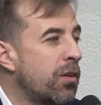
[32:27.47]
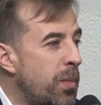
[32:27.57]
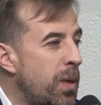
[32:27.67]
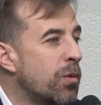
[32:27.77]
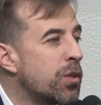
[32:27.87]

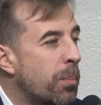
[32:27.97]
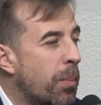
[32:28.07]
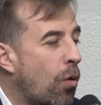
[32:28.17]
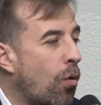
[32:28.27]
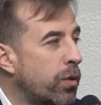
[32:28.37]
Why it
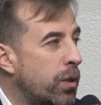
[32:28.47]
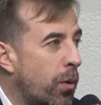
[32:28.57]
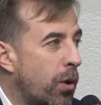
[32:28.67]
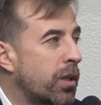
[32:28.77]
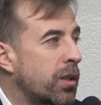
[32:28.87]
happens?
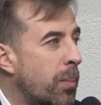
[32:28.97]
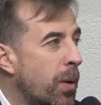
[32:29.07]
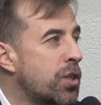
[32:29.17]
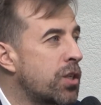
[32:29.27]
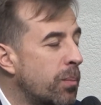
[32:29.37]
We
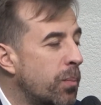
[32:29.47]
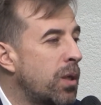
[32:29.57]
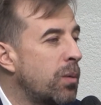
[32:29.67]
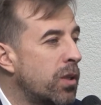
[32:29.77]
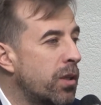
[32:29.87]
don't know
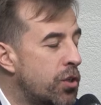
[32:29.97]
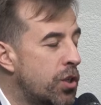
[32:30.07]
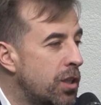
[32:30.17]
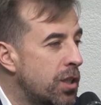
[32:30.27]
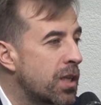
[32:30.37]
how to
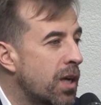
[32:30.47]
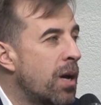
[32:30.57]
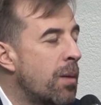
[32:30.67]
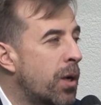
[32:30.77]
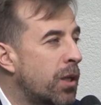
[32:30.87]
package
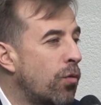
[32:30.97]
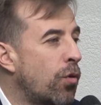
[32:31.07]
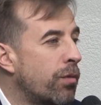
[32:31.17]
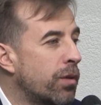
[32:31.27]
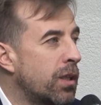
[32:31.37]

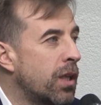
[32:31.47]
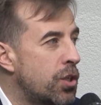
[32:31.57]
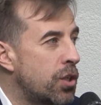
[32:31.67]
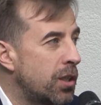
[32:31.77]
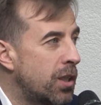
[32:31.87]
projects.
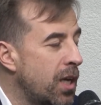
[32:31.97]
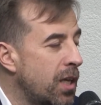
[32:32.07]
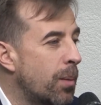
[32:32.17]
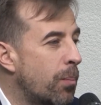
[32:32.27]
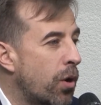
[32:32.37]
We need to
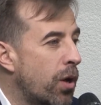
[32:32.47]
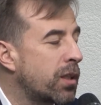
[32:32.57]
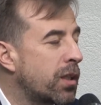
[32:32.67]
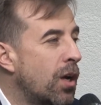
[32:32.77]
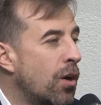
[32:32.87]
learn
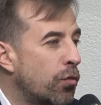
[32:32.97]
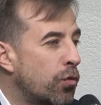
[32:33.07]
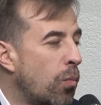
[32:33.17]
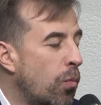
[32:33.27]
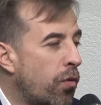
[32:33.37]
how to
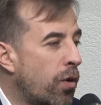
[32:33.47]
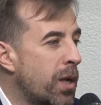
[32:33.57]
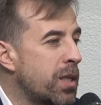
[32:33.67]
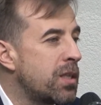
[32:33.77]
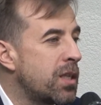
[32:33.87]

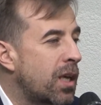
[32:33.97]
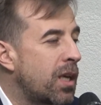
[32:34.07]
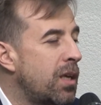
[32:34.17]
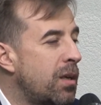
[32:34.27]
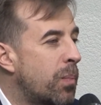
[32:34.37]
transform the
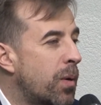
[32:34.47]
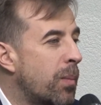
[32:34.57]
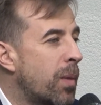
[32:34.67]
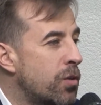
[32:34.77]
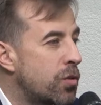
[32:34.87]
ideas
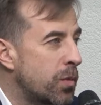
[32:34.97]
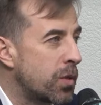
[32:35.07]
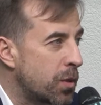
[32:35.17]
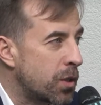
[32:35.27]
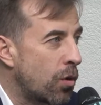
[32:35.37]

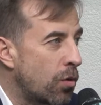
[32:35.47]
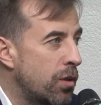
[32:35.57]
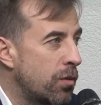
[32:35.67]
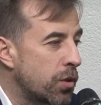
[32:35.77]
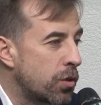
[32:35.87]
into the
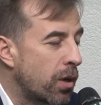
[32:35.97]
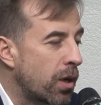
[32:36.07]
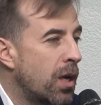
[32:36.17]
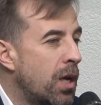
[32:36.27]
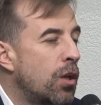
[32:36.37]
projects
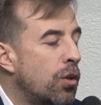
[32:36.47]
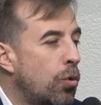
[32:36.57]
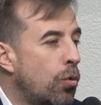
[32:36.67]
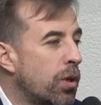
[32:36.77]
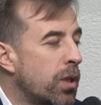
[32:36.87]
in the
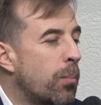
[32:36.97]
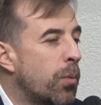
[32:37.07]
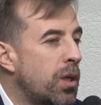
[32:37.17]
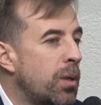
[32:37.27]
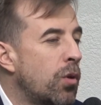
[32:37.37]
format that will be
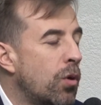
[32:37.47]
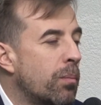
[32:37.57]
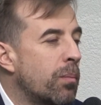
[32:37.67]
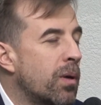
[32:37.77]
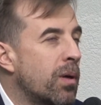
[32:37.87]

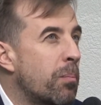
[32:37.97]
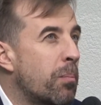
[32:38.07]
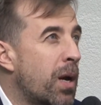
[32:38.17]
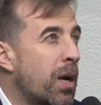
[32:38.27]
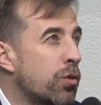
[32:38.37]
acceptable to
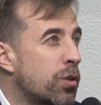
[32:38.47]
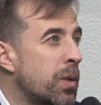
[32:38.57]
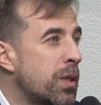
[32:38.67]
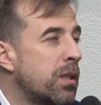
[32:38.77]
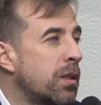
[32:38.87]
international
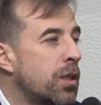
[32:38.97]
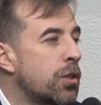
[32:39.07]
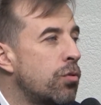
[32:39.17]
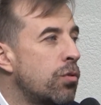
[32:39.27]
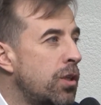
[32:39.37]
investors. Secondly,
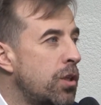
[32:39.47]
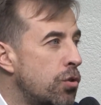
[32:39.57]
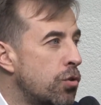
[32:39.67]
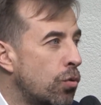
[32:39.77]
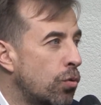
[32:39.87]
we
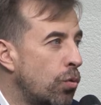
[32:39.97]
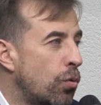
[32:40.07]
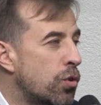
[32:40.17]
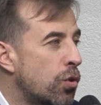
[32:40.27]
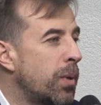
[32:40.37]
need to
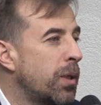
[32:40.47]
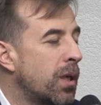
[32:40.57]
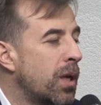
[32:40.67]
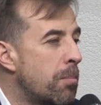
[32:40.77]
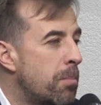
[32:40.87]
rethink
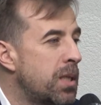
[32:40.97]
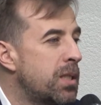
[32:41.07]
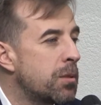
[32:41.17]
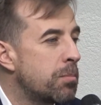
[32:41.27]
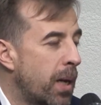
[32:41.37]
our
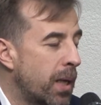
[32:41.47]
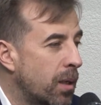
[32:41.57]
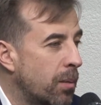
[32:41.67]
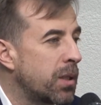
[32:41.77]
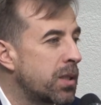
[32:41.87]
legal
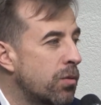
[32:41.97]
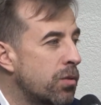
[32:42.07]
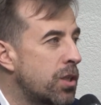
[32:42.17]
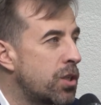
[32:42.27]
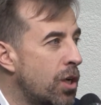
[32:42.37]
structure,
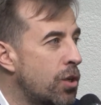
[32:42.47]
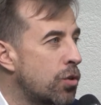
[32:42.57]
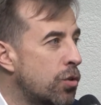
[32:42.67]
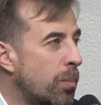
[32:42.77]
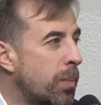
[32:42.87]

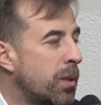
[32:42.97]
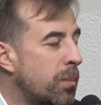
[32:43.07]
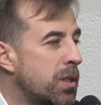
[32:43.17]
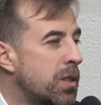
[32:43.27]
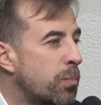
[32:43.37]
making our
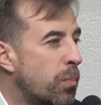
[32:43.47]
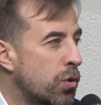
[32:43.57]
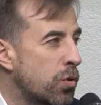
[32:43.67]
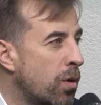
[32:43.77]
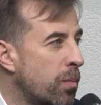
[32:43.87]
business
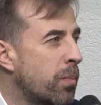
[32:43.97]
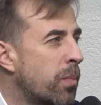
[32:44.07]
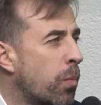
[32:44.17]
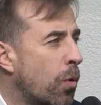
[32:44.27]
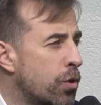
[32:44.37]
bankable,
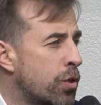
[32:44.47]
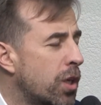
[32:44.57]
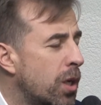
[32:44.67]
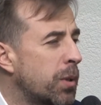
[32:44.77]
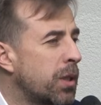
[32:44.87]

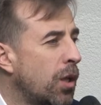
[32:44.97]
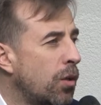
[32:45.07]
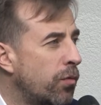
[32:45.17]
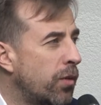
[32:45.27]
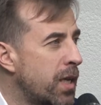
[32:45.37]

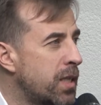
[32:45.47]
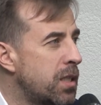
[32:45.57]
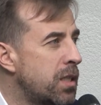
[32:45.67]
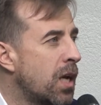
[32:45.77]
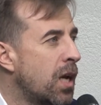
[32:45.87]

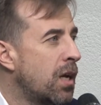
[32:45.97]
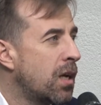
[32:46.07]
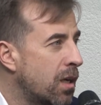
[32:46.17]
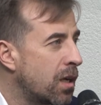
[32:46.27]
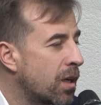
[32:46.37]

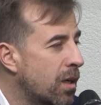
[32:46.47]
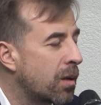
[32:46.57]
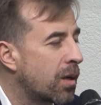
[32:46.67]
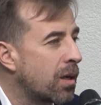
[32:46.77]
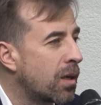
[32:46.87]
transparent,
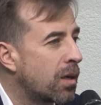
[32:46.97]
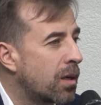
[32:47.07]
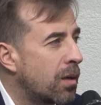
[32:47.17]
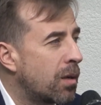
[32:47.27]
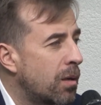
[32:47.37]

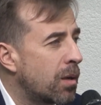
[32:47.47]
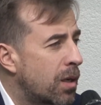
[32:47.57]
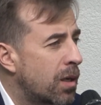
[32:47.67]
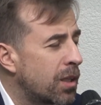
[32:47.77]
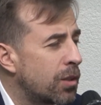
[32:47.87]
origin
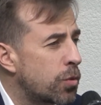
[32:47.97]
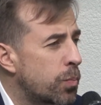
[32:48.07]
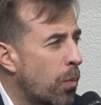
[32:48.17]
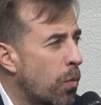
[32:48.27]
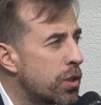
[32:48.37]
of the
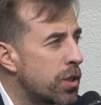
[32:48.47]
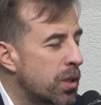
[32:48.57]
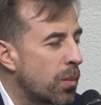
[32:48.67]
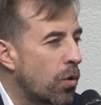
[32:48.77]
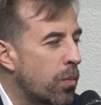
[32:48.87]

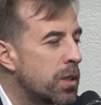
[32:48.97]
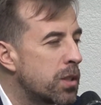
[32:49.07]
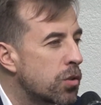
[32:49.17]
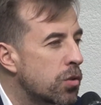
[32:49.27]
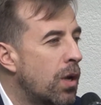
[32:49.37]
capital,
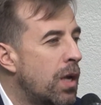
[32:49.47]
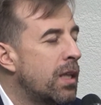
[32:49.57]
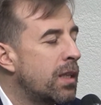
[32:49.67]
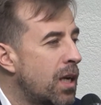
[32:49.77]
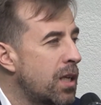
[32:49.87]

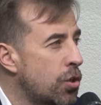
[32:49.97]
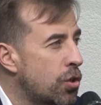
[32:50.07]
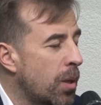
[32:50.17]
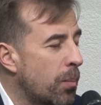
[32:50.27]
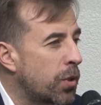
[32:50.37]

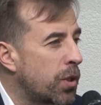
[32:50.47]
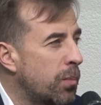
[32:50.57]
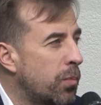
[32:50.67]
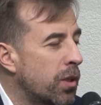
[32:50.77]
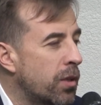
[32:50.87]
credit
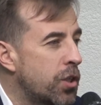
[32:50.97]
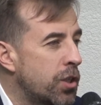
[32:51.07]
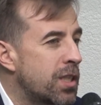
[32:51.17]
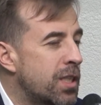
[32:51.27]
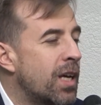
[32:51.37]
worthiness of the
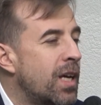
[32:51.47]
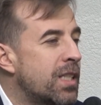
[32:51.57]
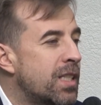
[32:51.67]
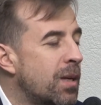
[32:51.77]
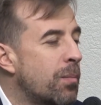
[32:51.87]
business,
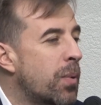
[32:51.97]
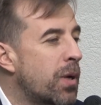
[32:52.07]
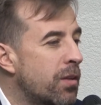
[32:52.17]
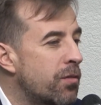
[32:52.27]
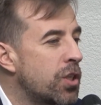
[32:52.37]
etc.
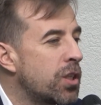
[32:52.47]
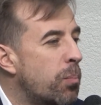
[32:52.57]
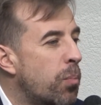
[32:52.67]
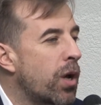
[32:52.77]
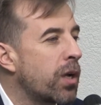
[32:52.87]
Third
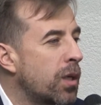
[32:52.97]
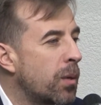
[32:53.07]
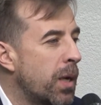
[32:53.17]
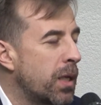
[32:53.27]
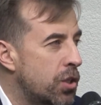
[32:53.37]
thing we need
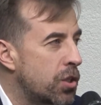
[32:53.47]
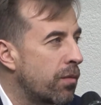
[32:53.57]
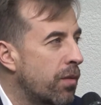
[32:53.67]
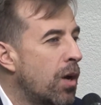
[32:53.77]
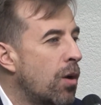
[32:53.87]
to
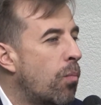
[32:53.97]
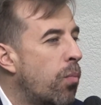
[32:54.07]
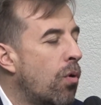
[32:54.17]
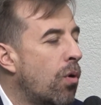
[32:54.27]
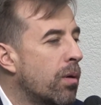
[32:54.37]
study
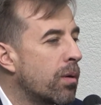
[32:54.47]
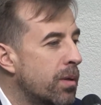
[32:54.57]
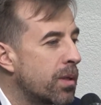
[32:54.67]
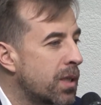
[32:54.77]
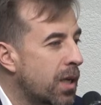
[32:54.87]

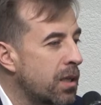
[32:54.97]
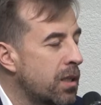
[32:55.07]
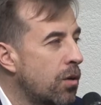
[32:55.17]
is